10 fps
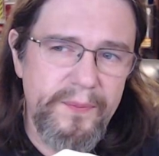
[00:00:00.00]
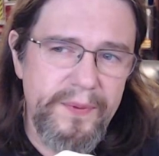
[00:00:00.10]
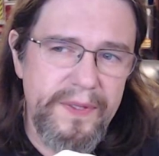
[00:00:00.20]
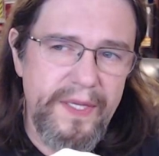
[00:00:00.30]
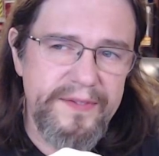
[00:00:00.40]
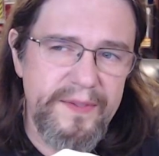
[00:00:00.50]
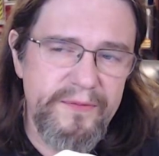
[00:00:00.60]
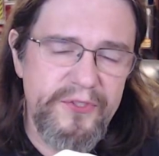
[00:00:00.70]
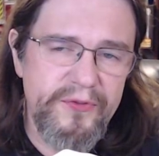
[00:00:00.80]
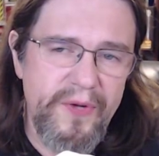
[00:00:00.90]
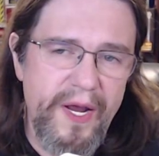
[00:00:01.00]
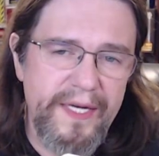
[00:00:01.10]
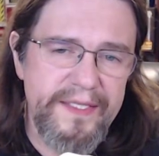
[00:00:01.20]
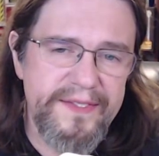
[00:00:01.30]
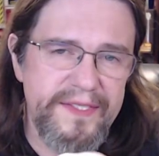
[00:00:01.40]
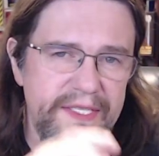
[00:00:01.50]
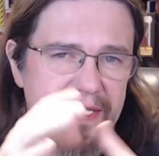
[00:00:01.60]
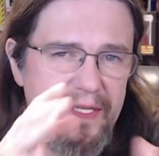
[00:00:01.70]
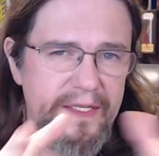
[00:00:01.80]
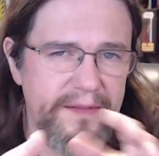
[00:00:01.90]
Plus, I'm trying to
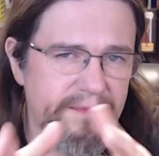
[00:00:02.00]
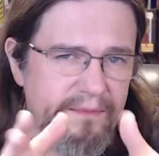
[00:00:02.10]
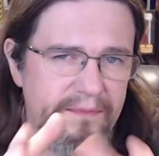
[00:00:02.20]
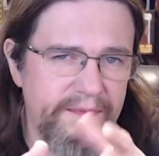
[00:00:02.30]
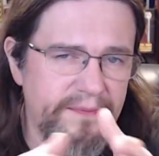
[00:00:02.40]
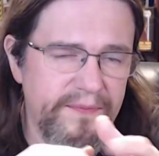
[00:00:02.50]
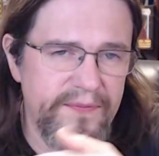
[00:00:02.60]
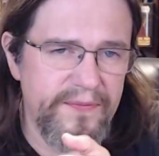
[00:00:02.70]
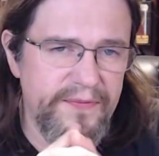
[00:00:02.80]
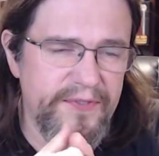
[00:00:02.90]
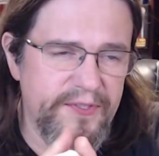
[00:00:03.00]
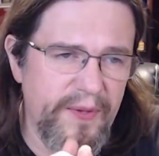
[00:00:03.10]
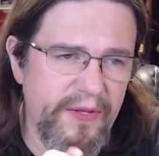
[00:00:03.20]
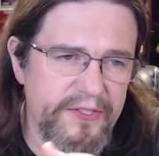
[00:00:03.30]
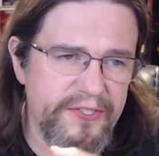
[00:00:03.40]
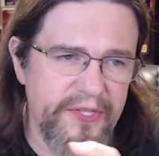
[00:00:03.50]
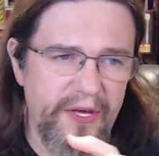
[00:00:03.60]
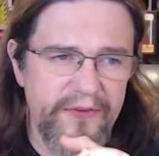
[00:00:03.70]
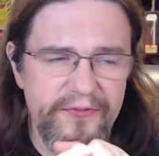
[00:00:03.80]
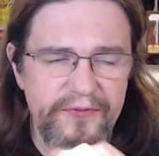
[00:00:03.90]
see some other stuff.